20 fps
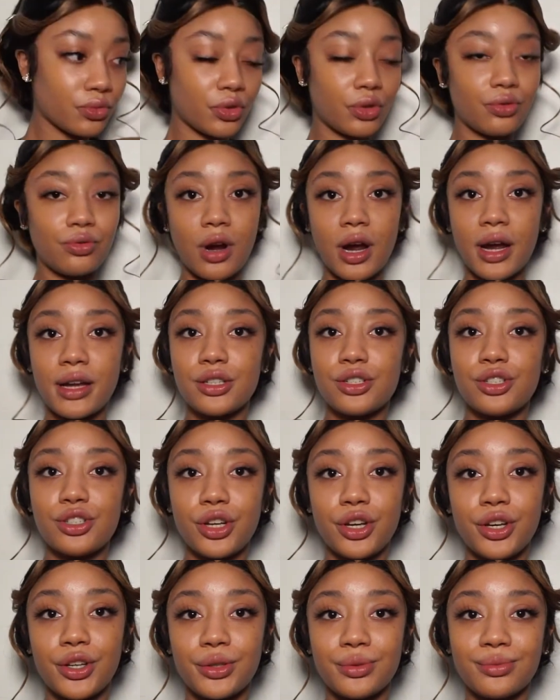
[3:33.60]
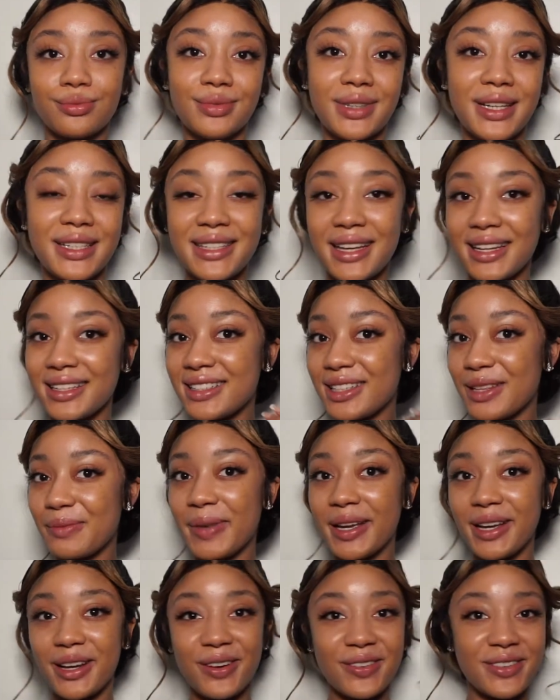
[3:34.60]
Right, so let's get into the
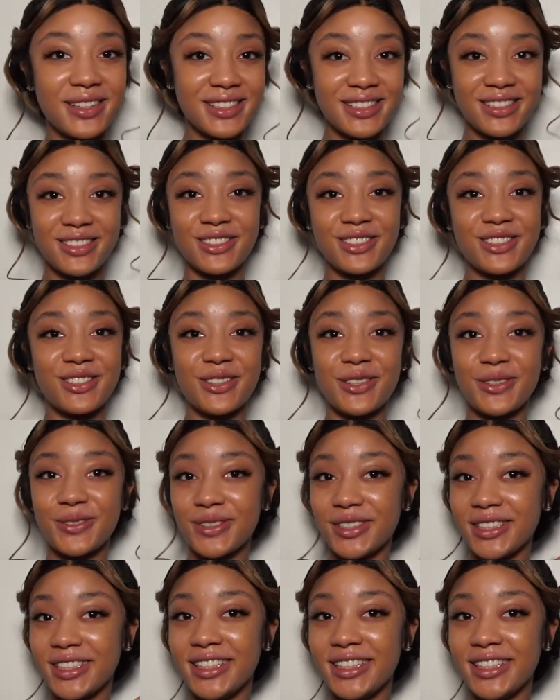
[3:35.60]
makeup. This looks so funny.